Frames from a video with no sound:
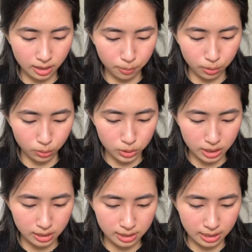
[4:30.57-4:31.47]

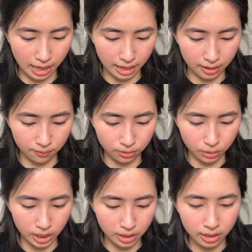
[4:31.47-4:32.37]
approaches negative
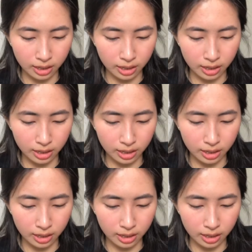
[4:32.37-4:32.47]
3,